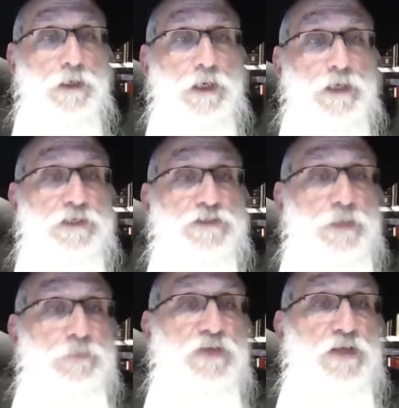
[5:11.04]
And
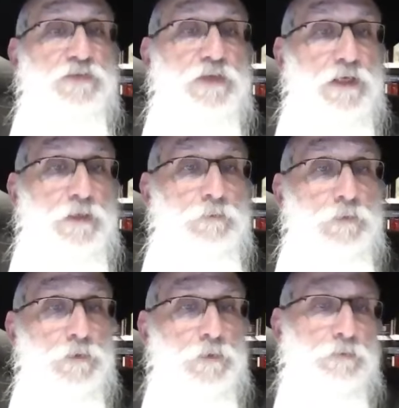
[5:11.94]
Hashem says to him,
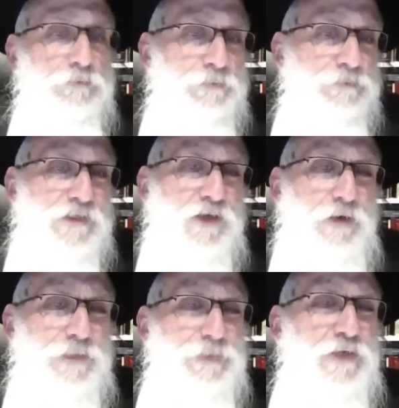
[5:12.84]
you know
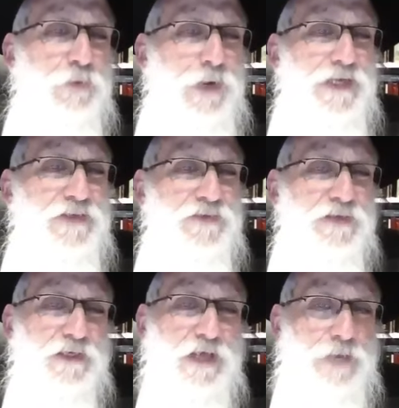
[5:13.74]
what? Be quiet.
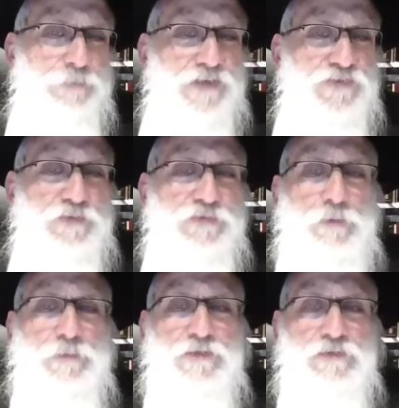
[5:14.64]
I miss
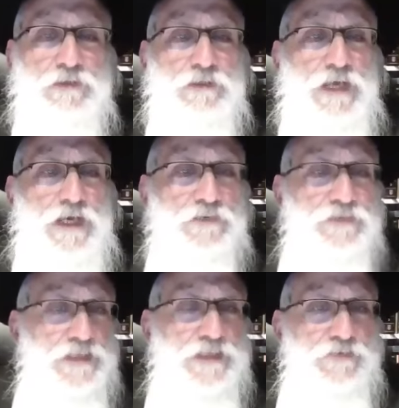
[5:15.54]
Avraham, Yitzchak, and Yaakov.
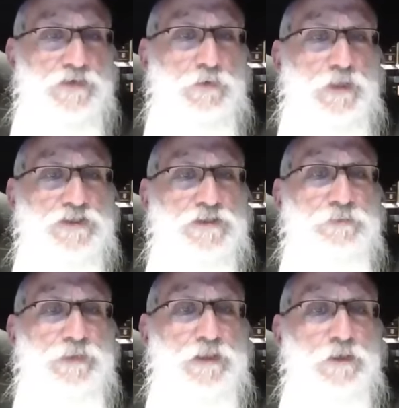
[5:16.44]
They never questioned
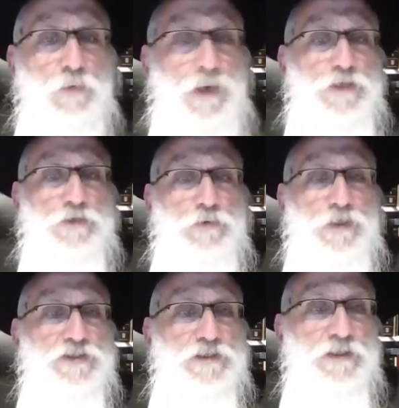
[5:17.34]
me. Why are you
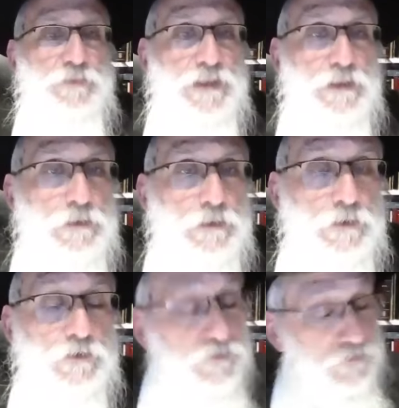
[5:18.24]
questioning me?
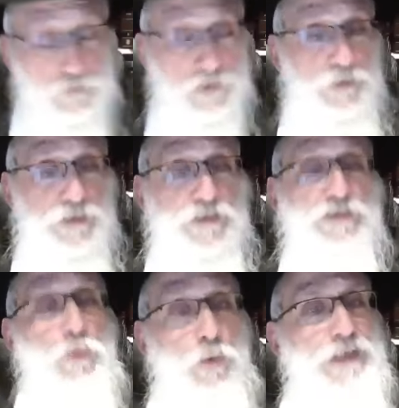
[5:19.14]
So the question,
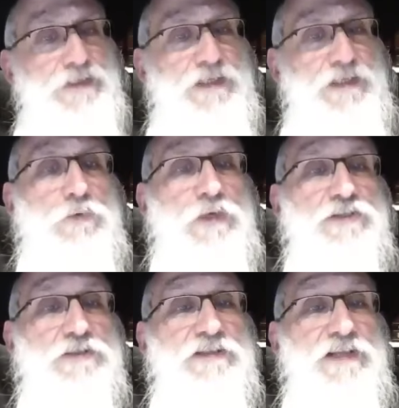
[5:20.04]
why did he
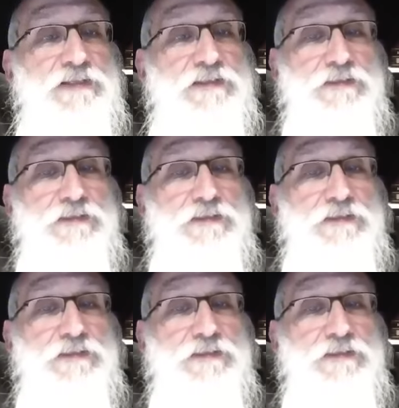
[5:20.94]
question them?